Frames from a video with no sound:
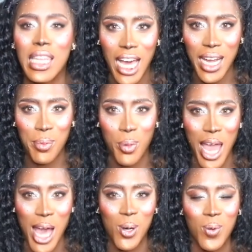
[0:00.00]
Bin Laden
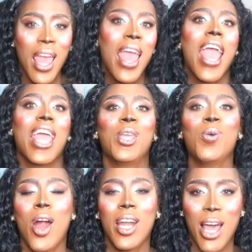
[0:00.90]
Brown, and you
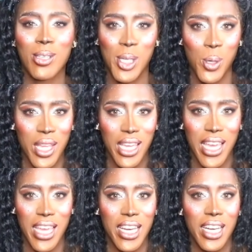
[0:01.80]
are now tuning
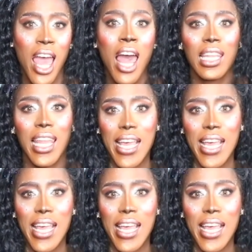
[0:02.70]
in.